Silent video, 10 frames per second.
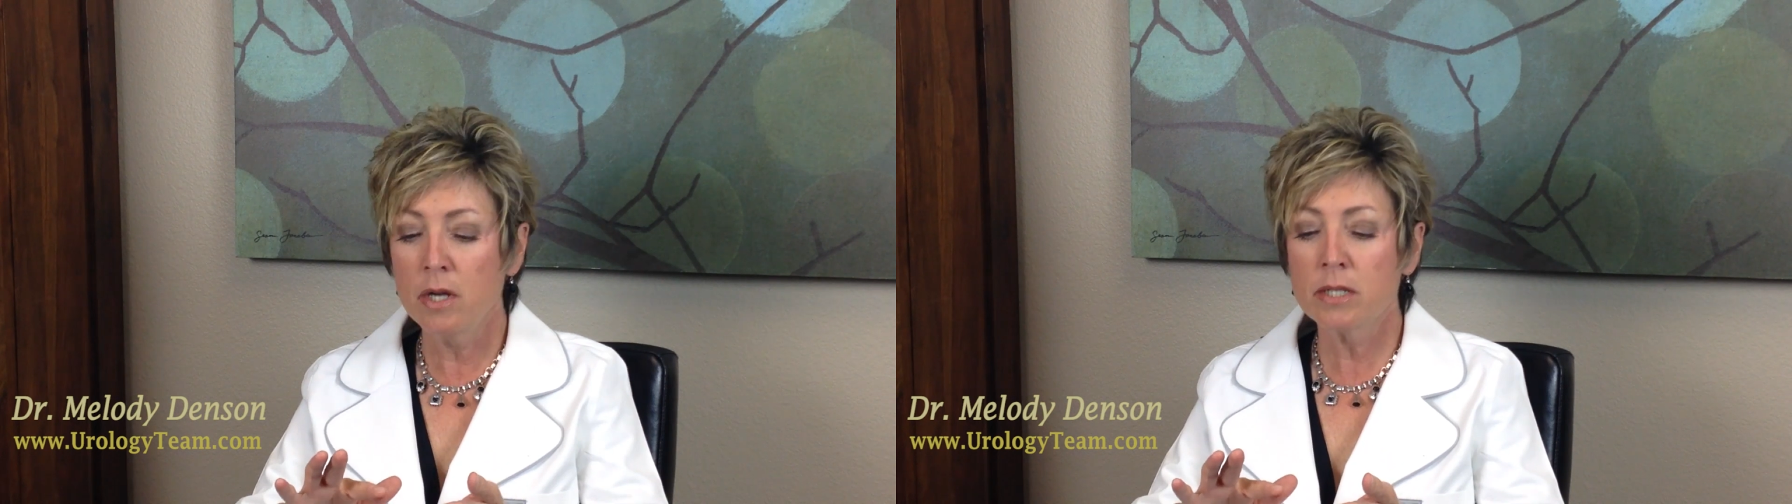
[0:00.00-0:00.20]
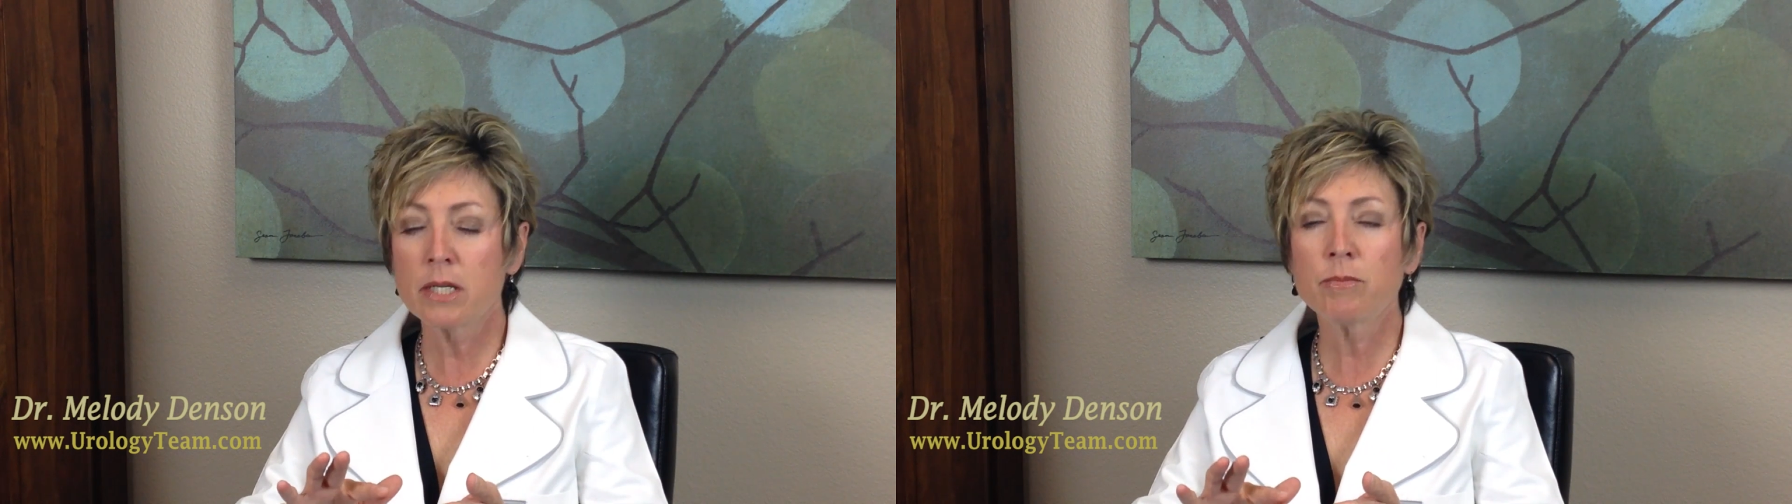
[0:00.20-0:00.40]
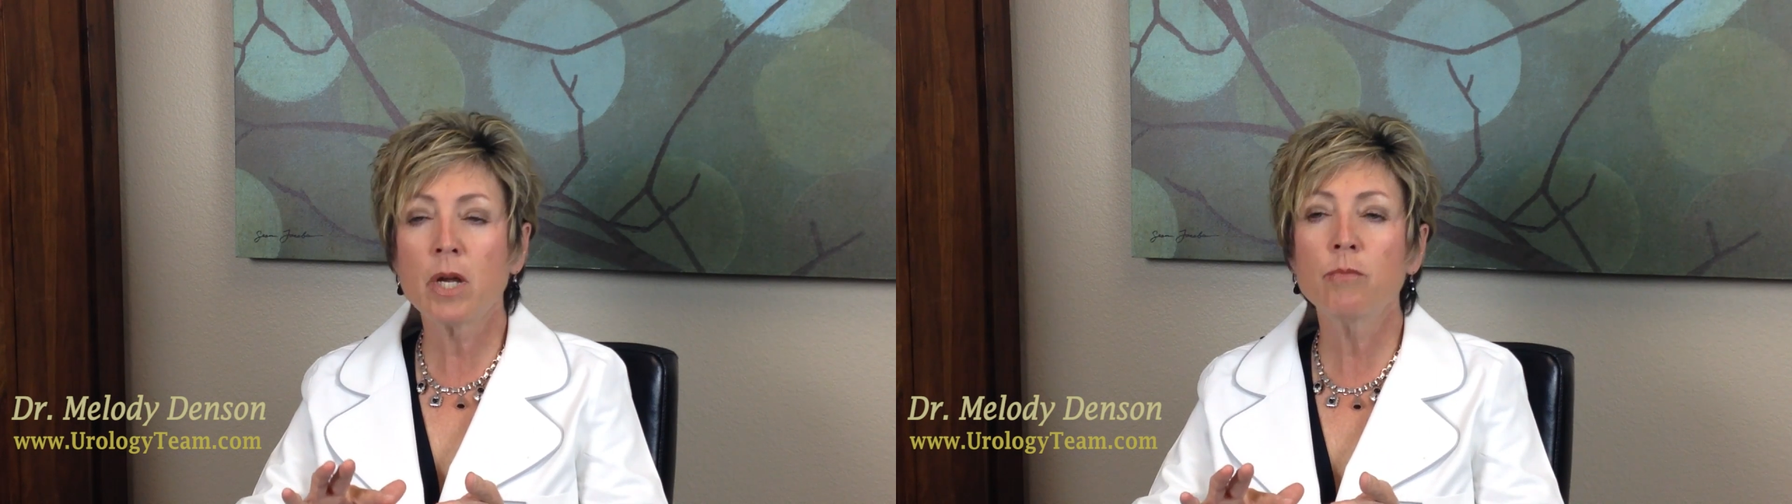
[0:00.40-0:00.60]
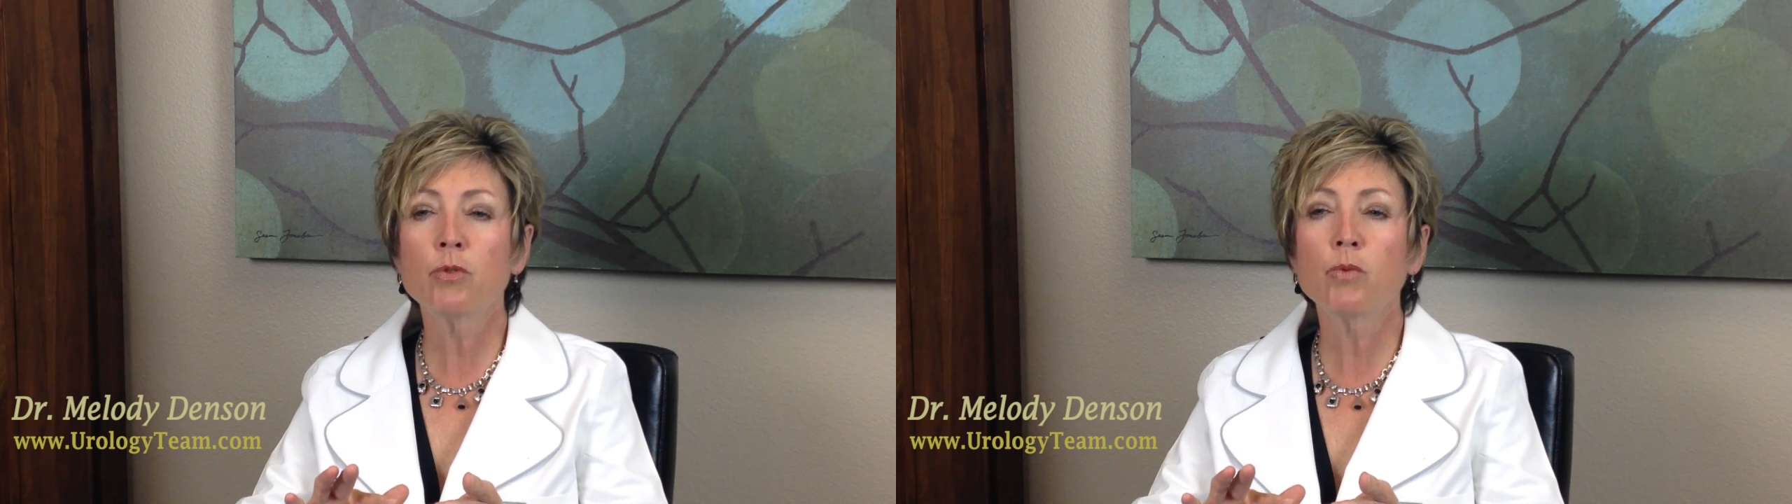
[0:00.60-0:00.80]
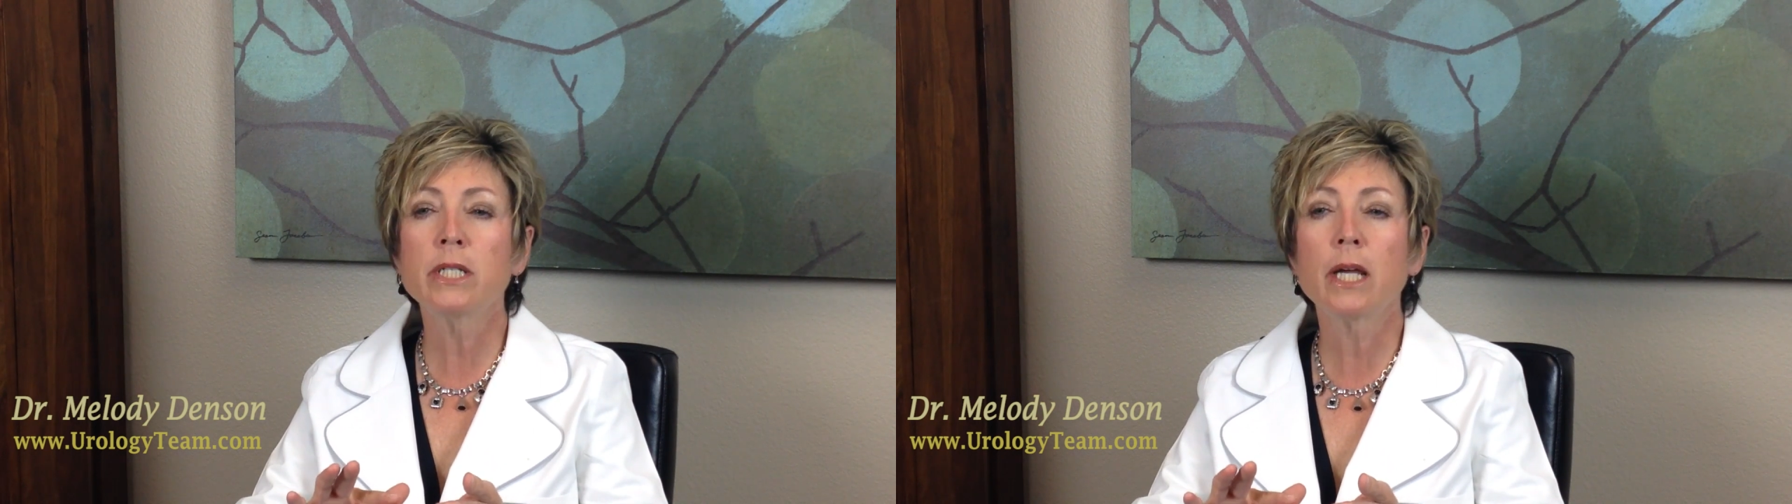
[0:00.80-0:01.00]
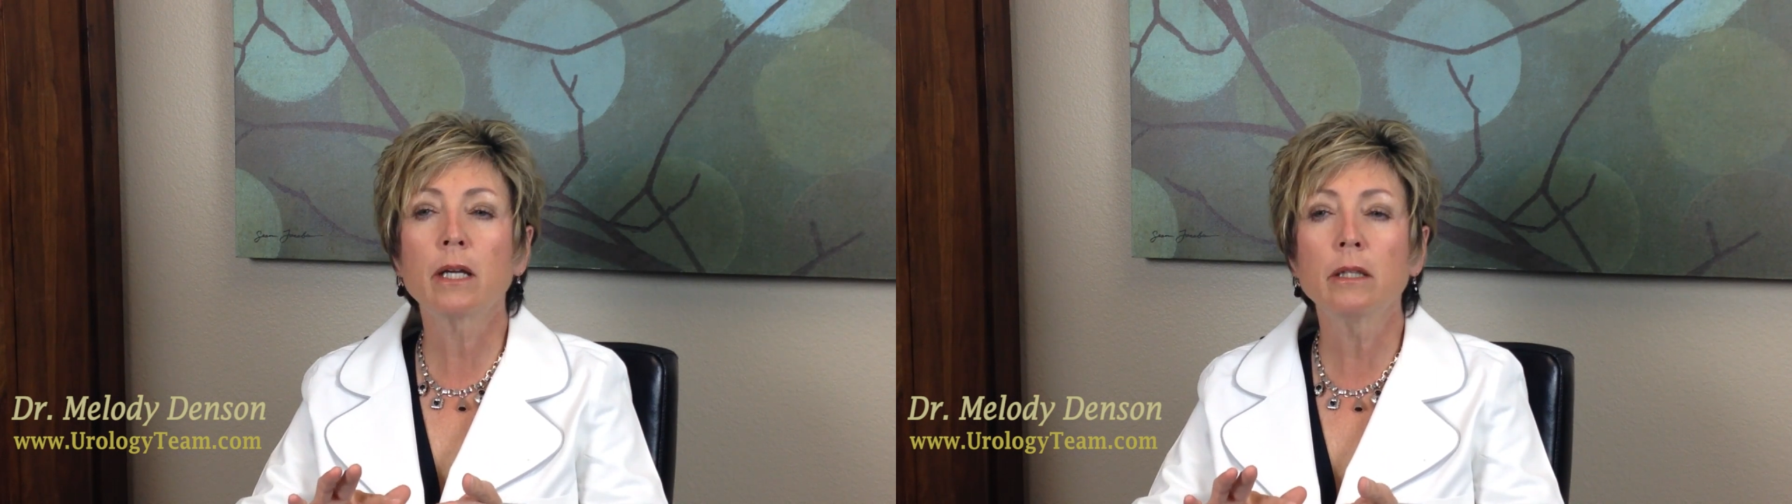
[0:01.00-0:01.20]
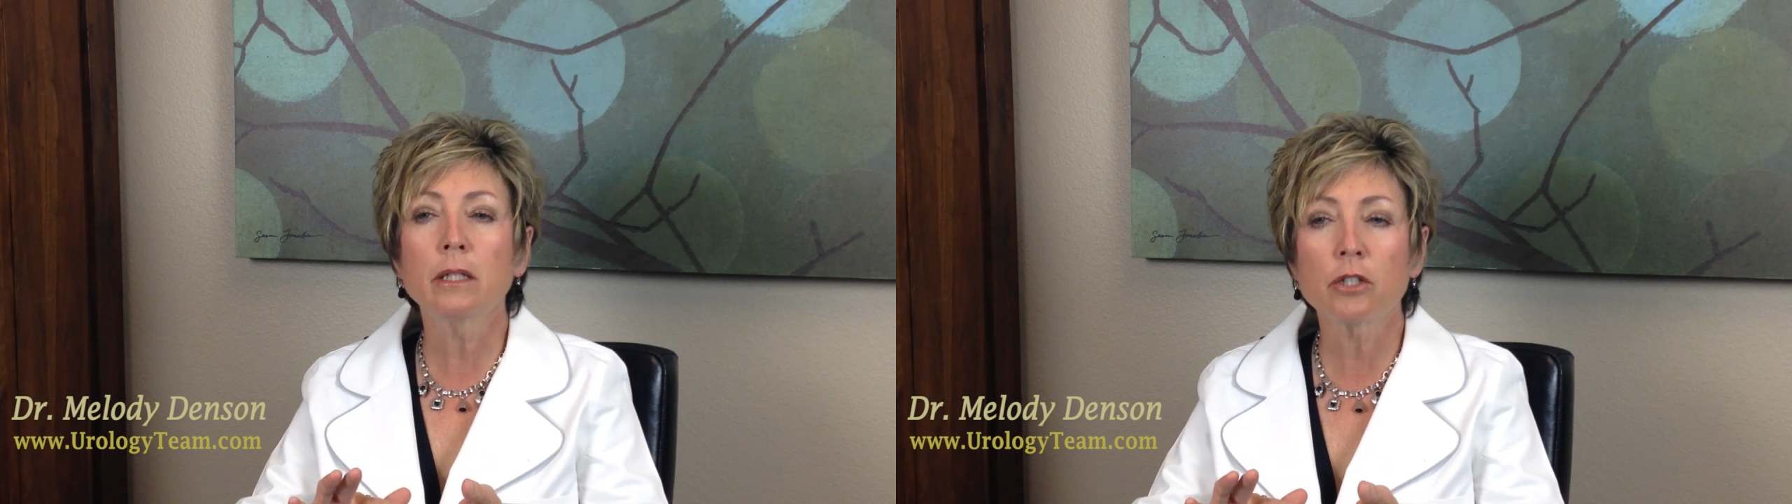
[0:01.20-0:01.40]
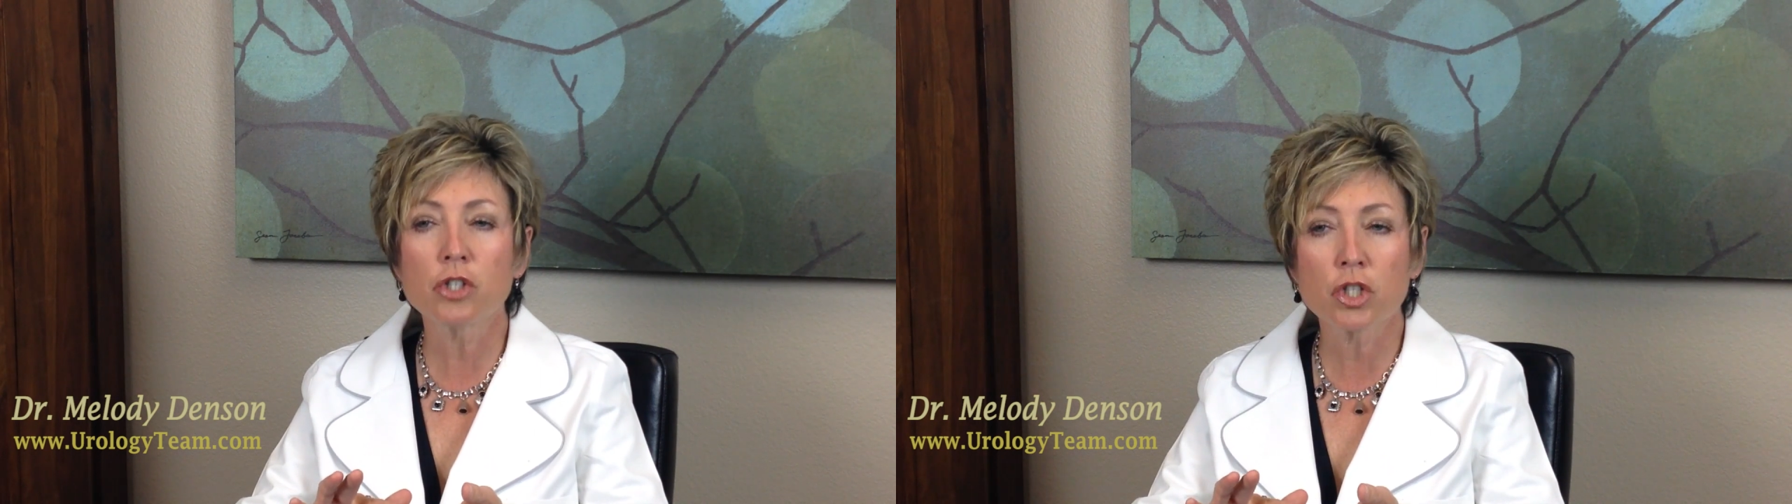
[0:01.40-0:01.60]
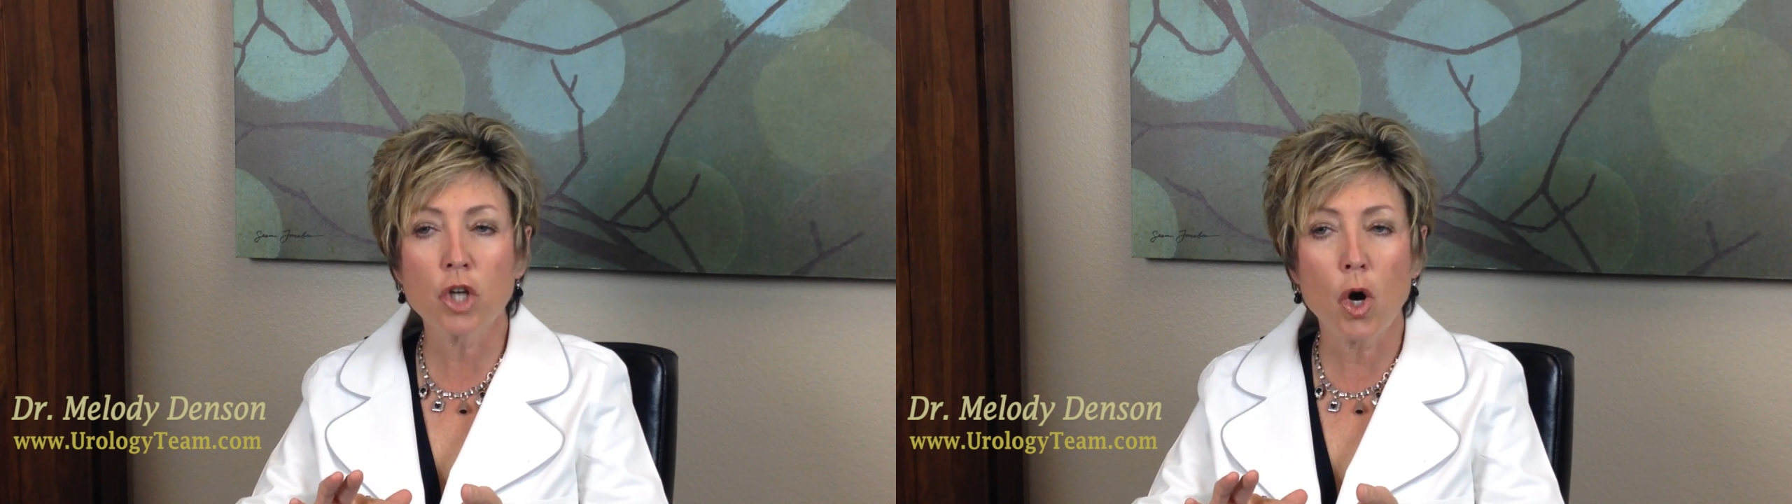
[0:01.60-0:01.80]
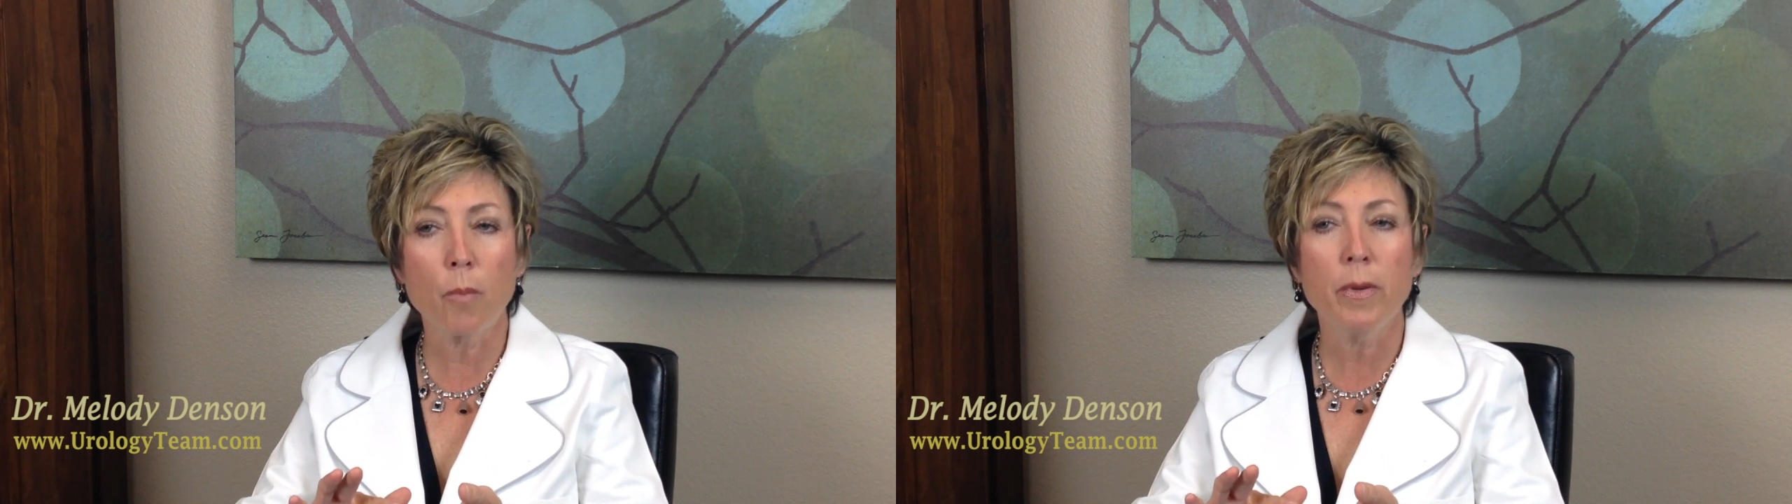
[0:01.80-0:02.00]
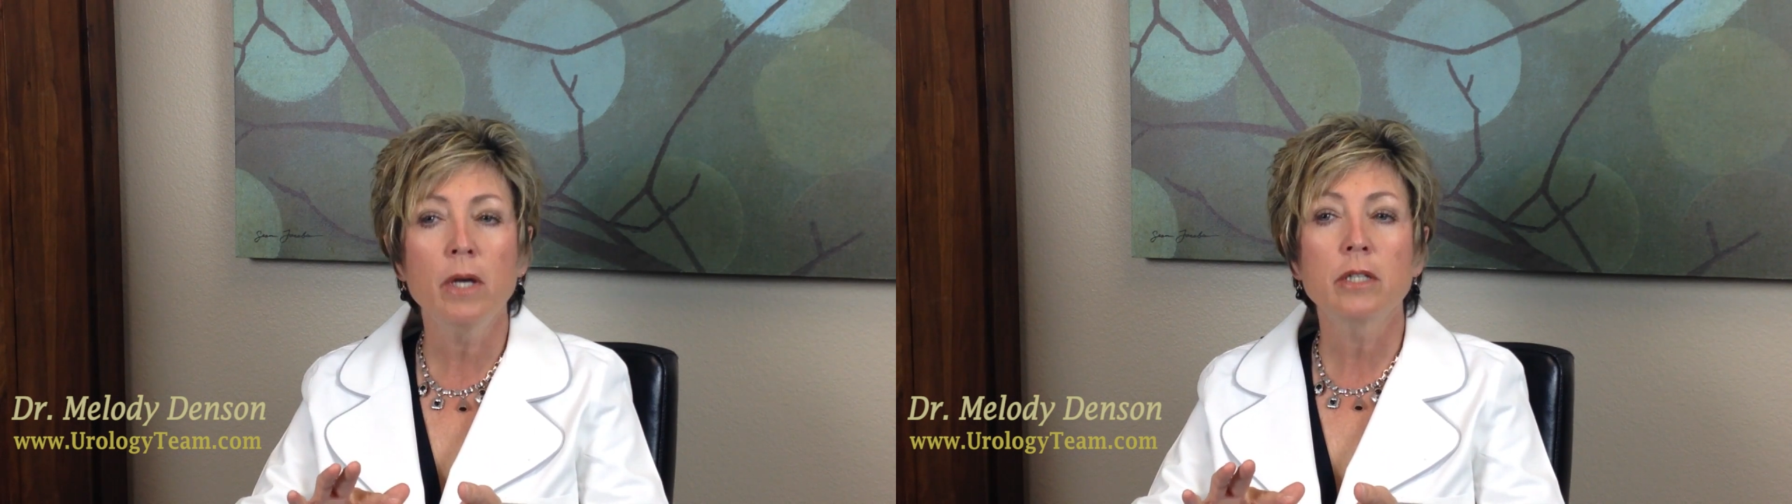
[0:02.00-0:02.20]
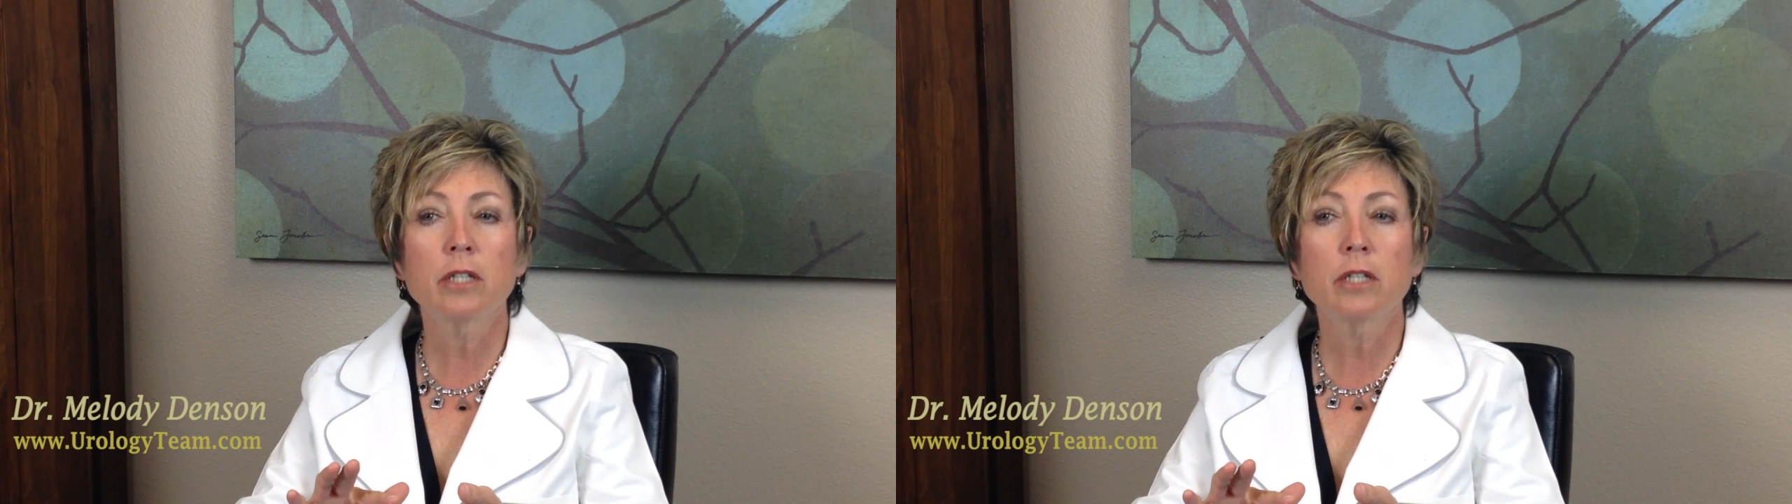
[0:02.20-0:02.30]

Sometimes we take a little scope